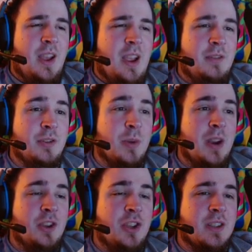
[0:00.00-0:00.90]
There's a way to
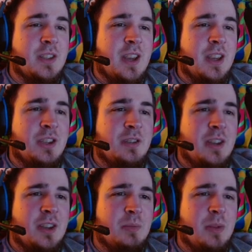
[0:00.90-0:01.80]
adjust that. I should
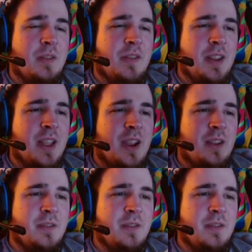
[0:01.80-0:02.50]
probably find that out.